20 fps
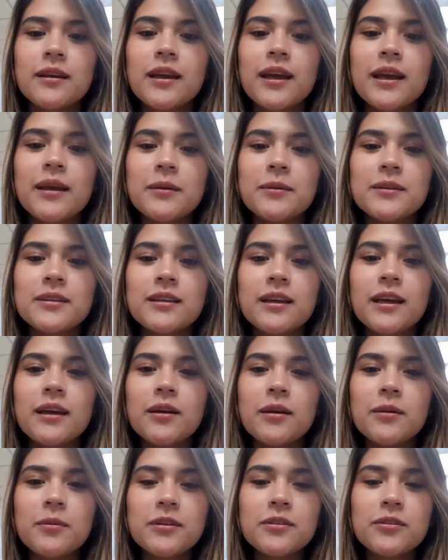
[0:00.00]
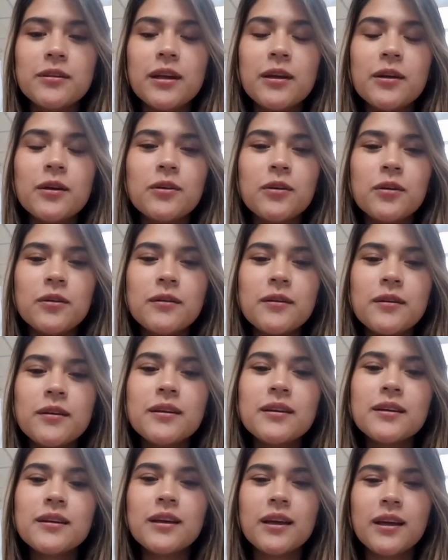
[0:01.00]
Any mistake could be fatal,
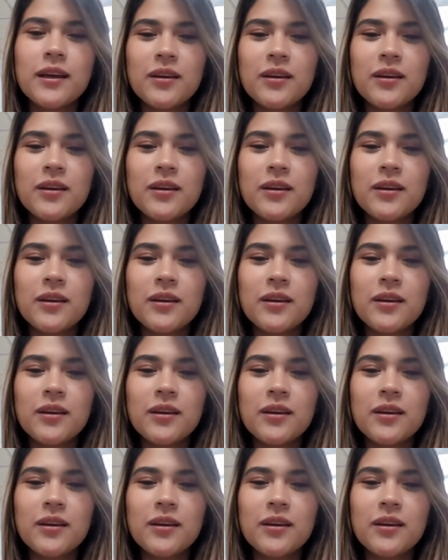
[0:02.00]
and